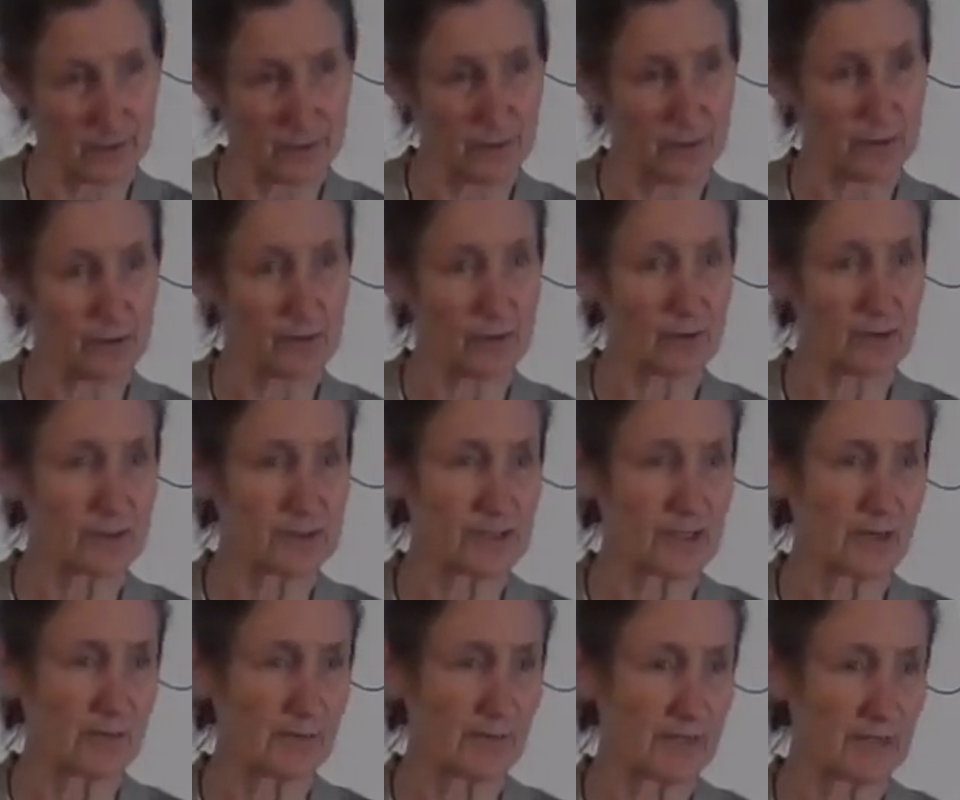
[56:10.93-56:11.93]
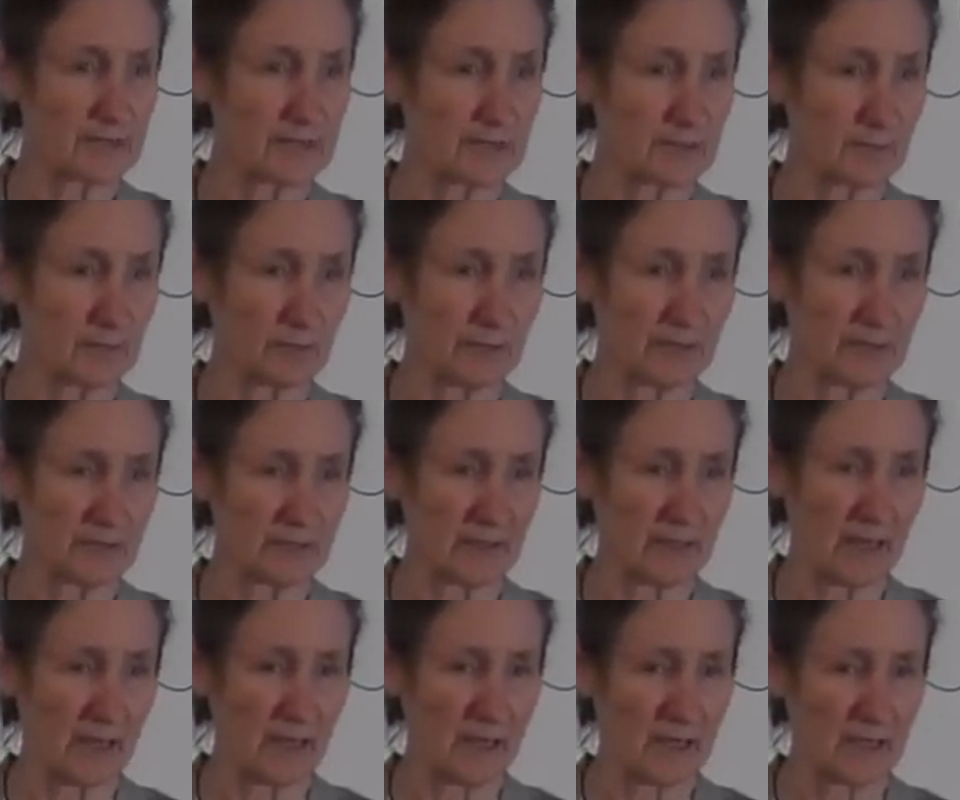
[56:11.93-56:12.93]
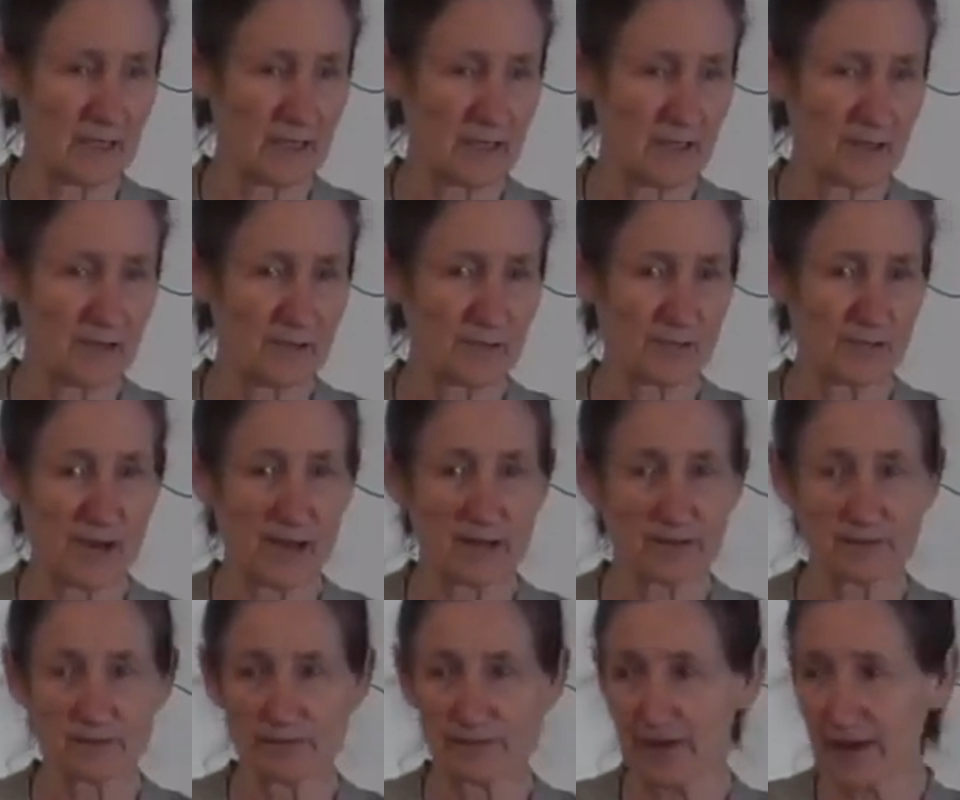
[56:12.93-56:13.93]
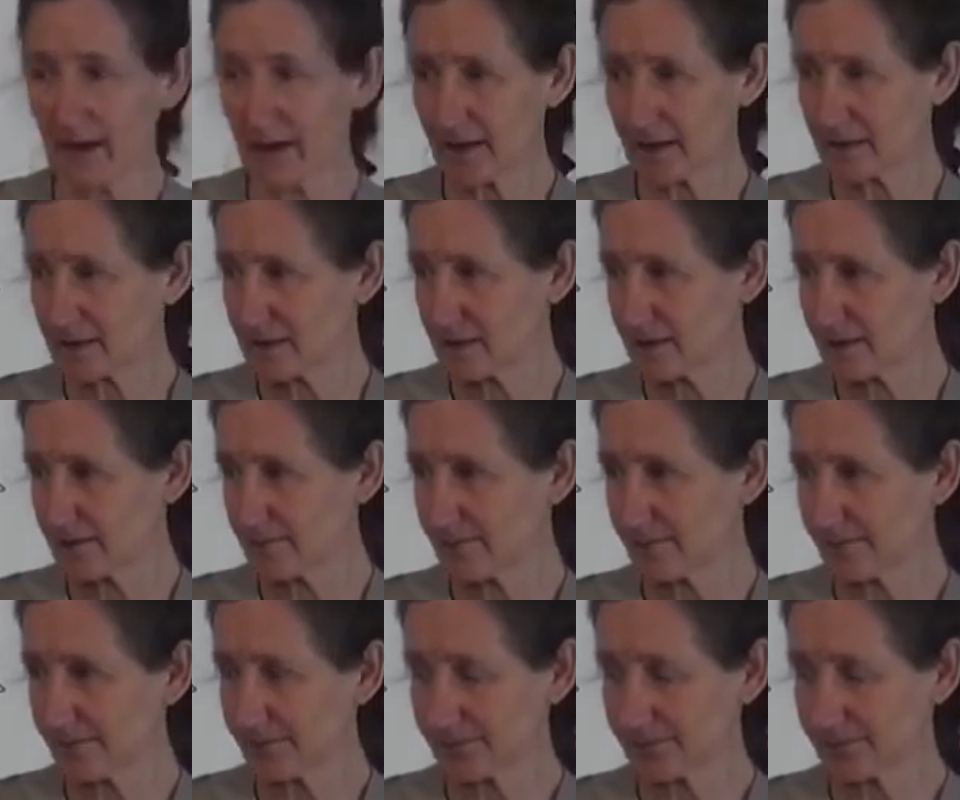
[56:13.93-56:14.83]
You can also mix it with uh, ground flax,